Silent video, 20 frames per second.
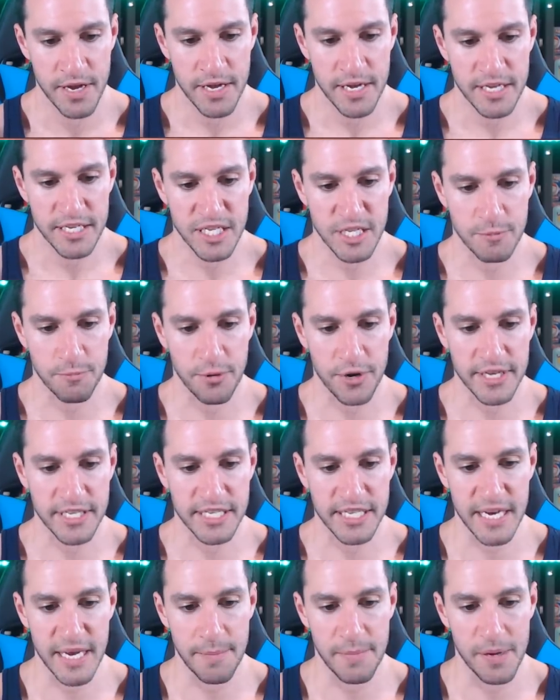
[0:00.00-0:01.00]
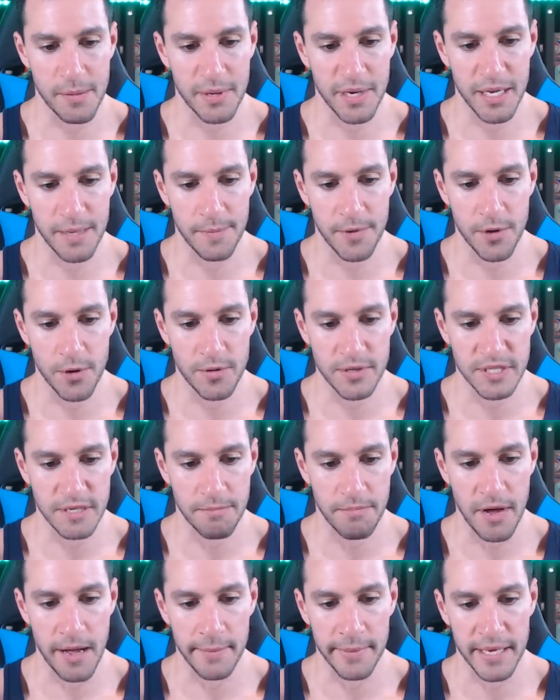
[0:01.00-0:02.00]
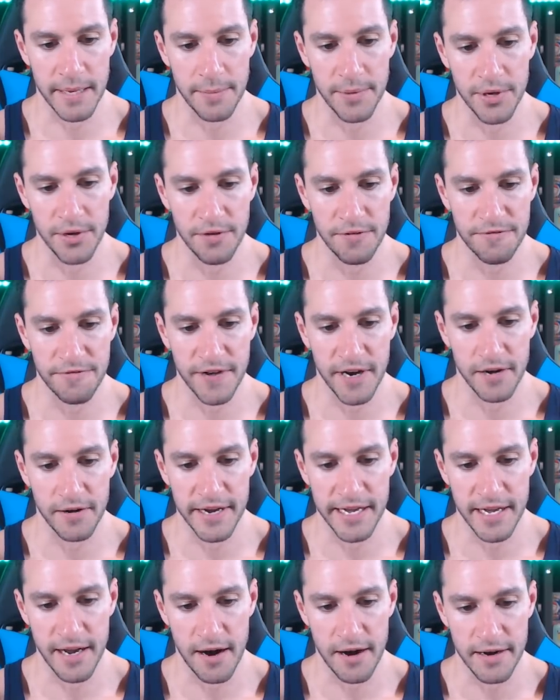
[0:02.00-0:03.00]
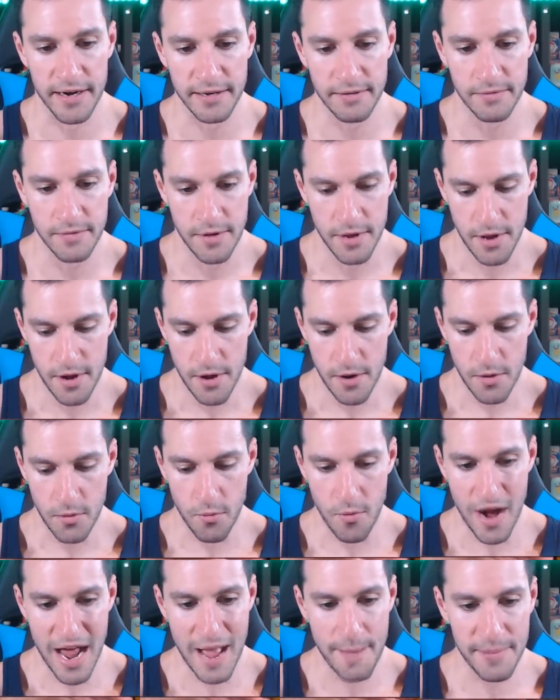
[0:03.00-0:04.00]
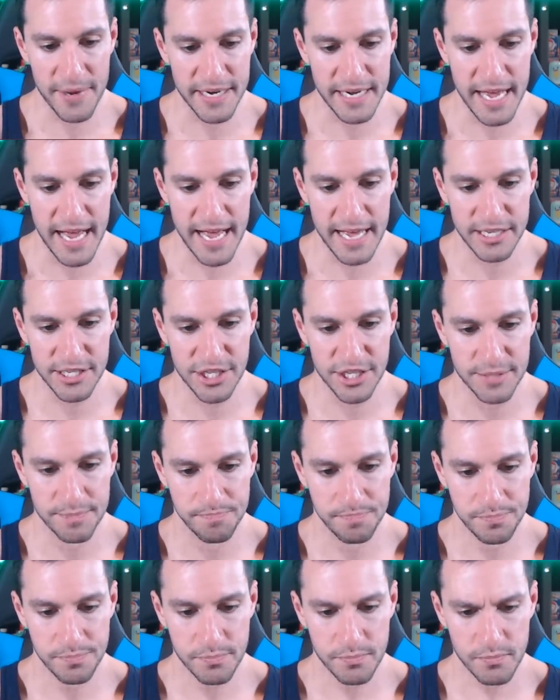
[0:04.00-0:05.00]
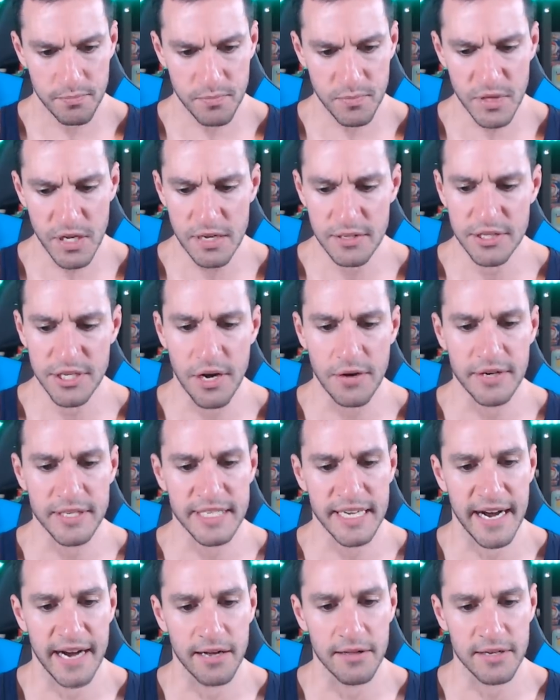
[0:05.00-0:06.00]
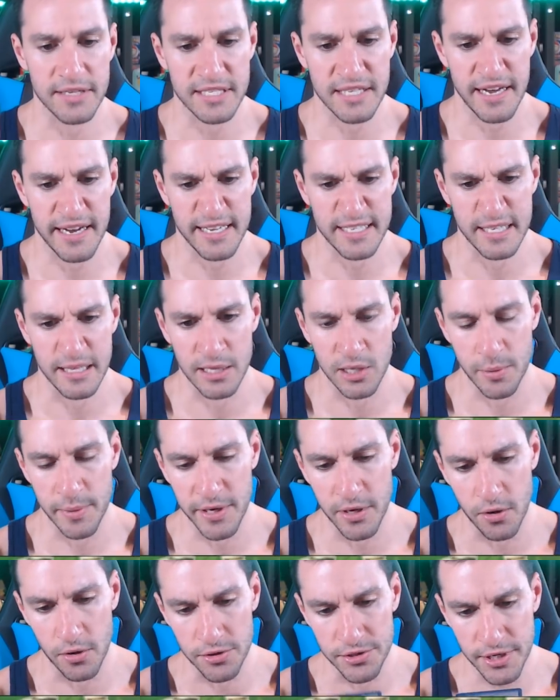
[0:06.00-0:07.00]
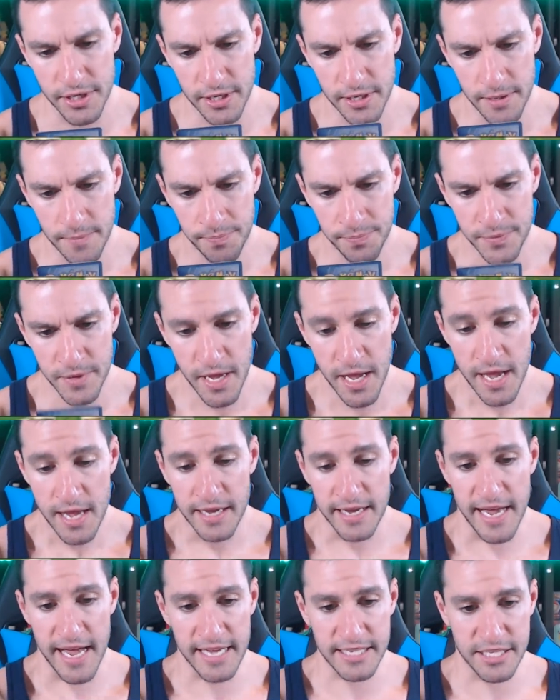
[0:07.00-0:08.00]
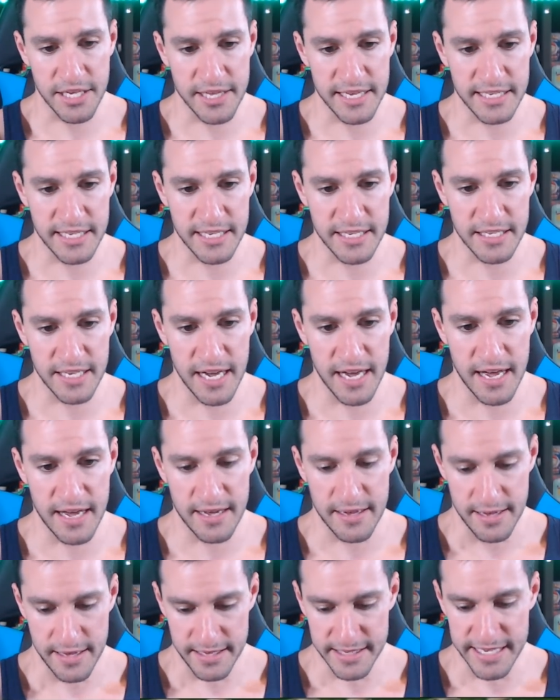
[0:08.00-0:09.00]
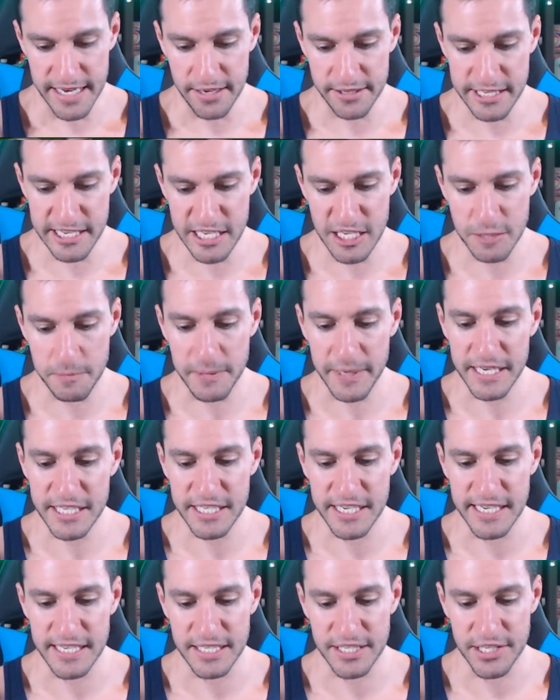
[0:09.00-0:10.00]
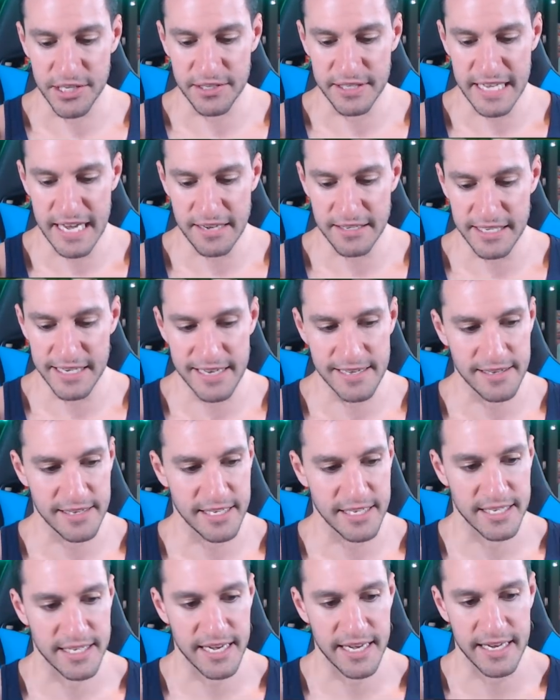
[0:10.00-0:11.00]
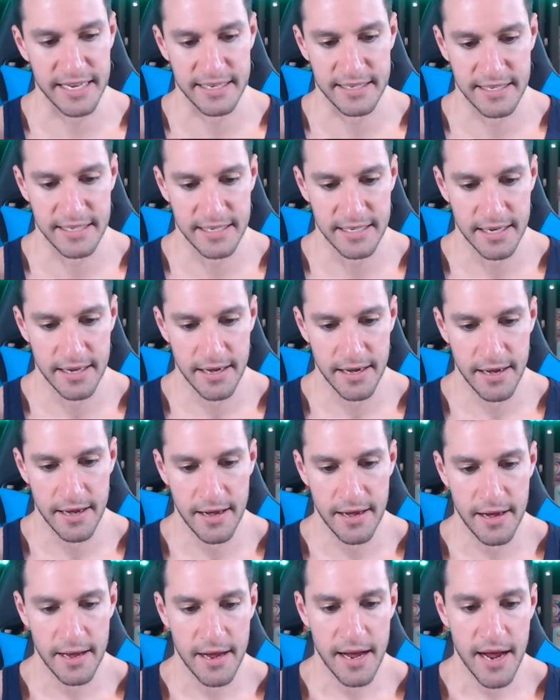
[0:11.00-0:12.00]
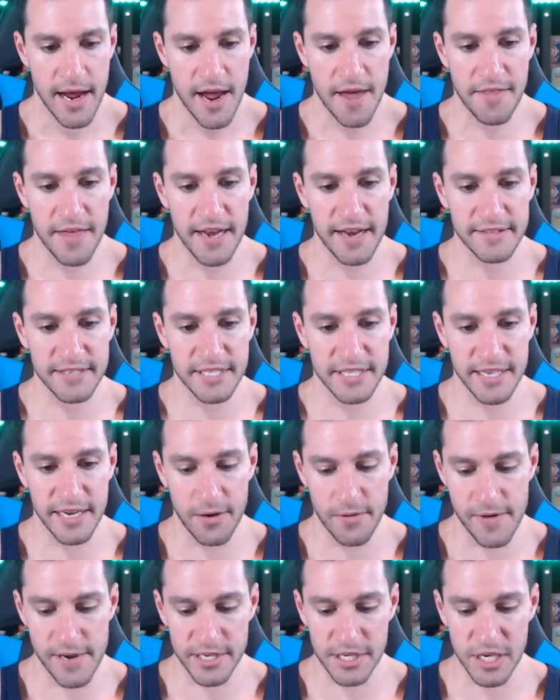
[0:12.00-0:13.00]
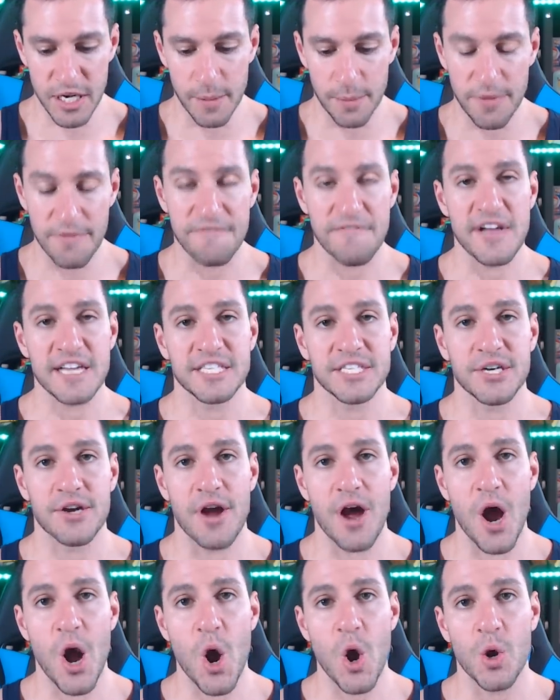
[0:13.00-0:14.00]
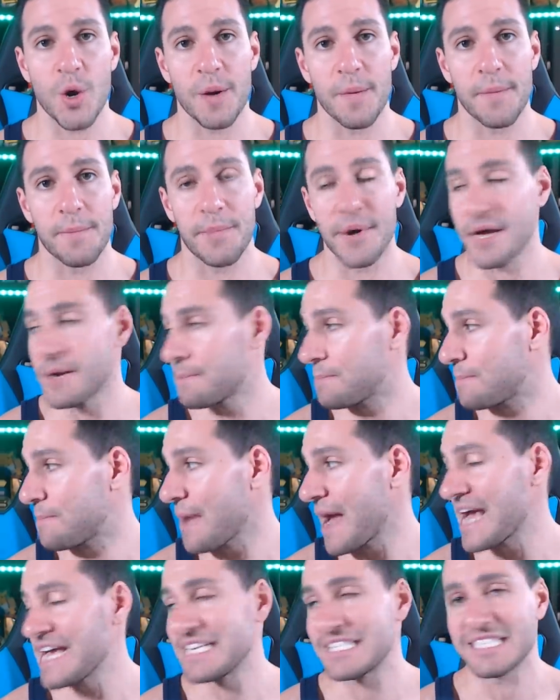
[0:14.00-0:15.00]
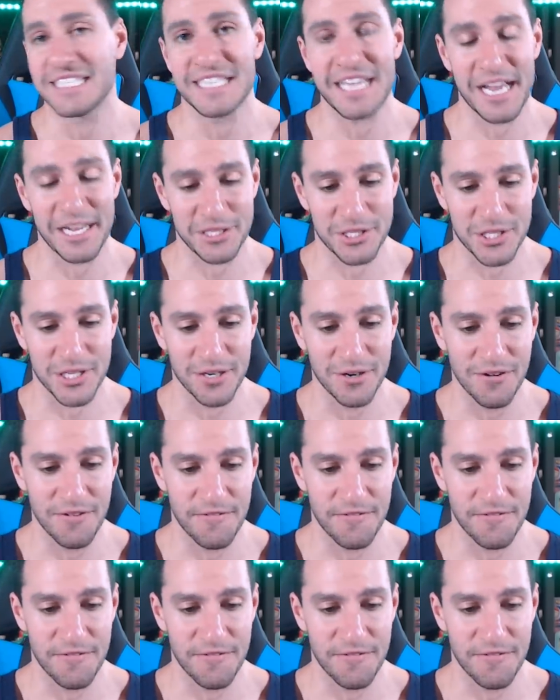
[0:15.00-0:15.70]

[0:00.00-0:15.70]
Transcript: Spritzee, Bibbidi Boo, It's a Pumpkaboo, Fairy Garden, Rapidash. Totodile looks like it's a little bit older. Yeah, so this is uh, Delta Species 2006. And then it's the original Professor Oak, but base set 2